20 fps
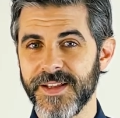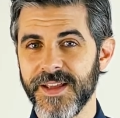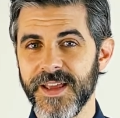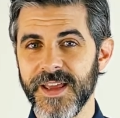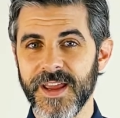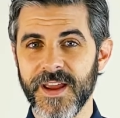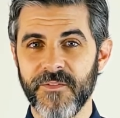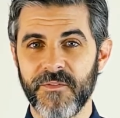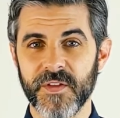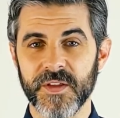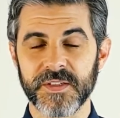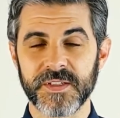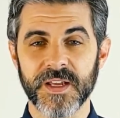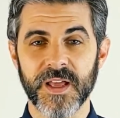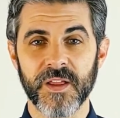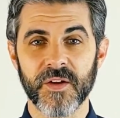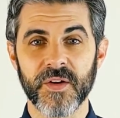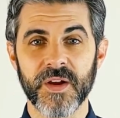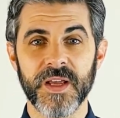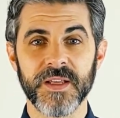If the
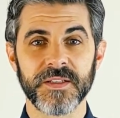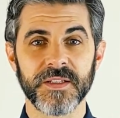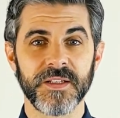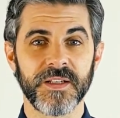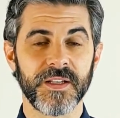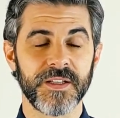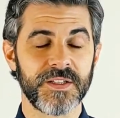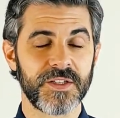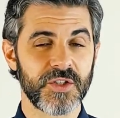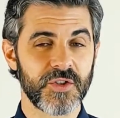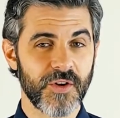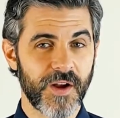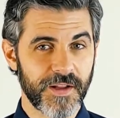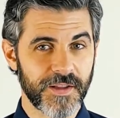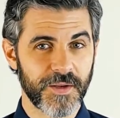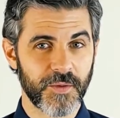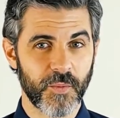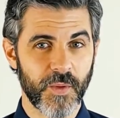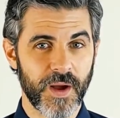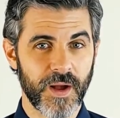cellar isn't
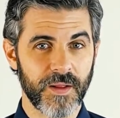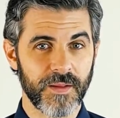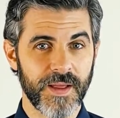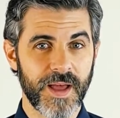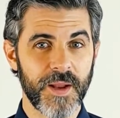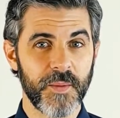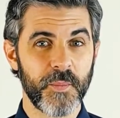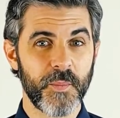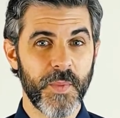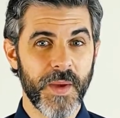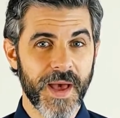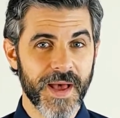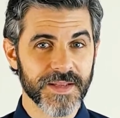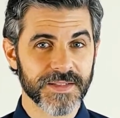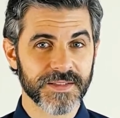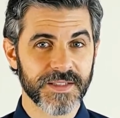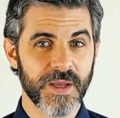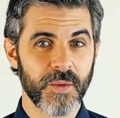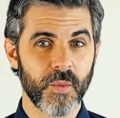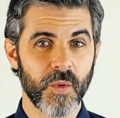constructed well, at
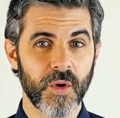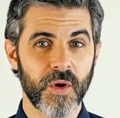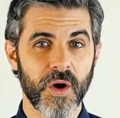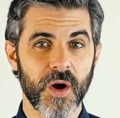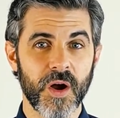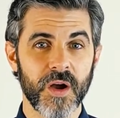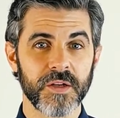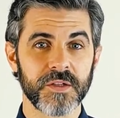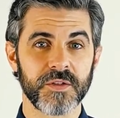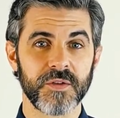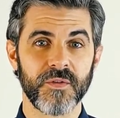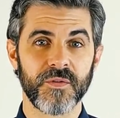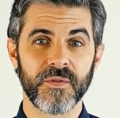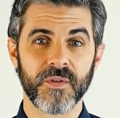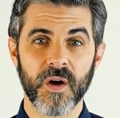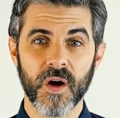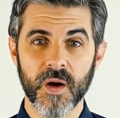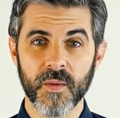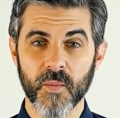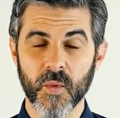best it will cost you
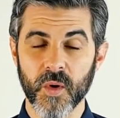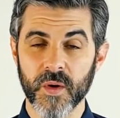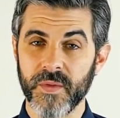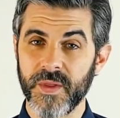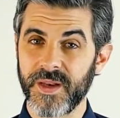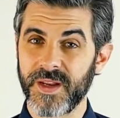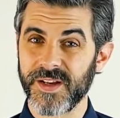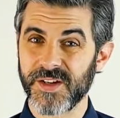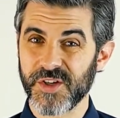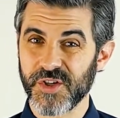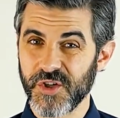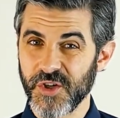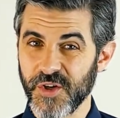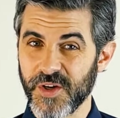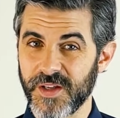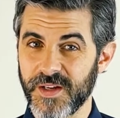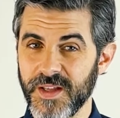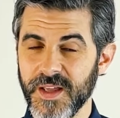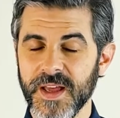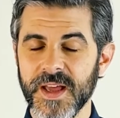far more than it
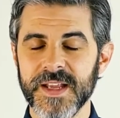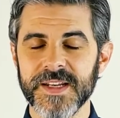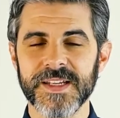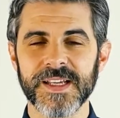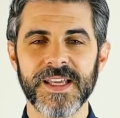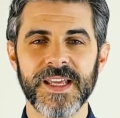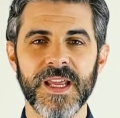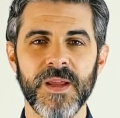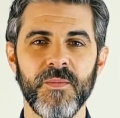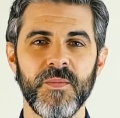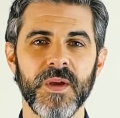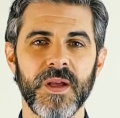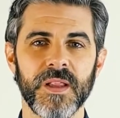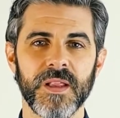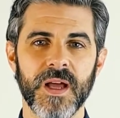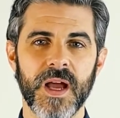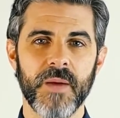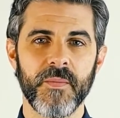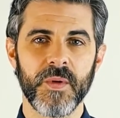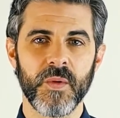should to keep the
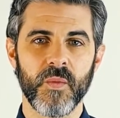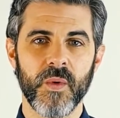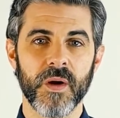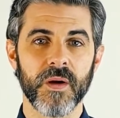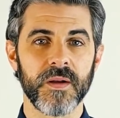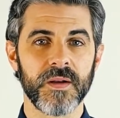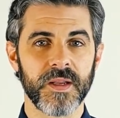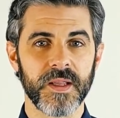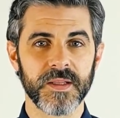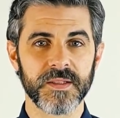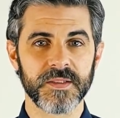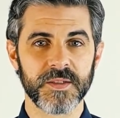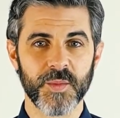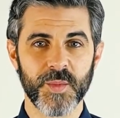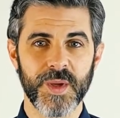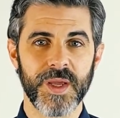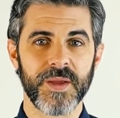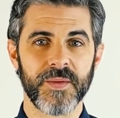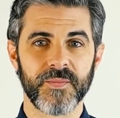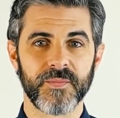climate where it needs to
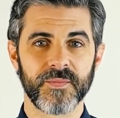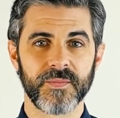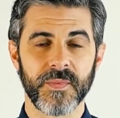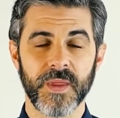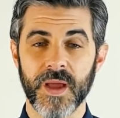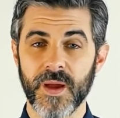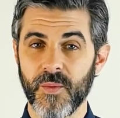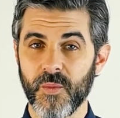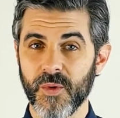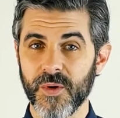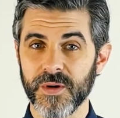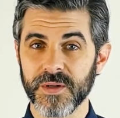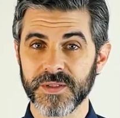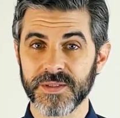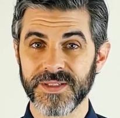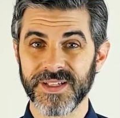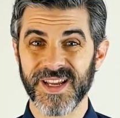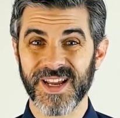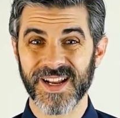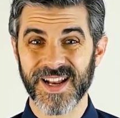be. At
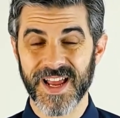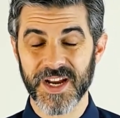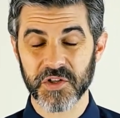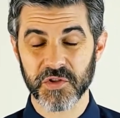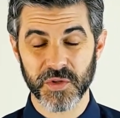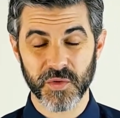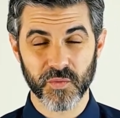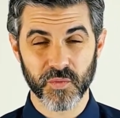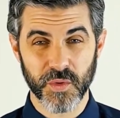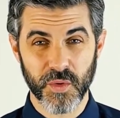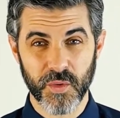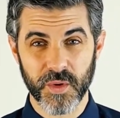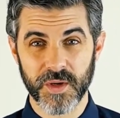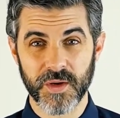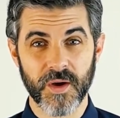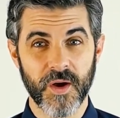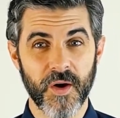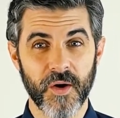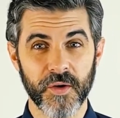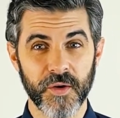worst, it could actually
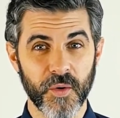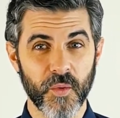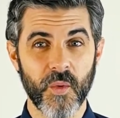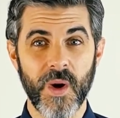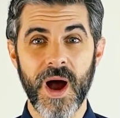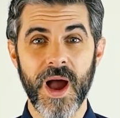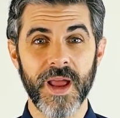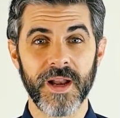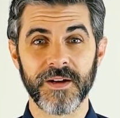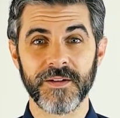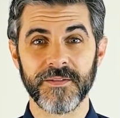ruin all your wine.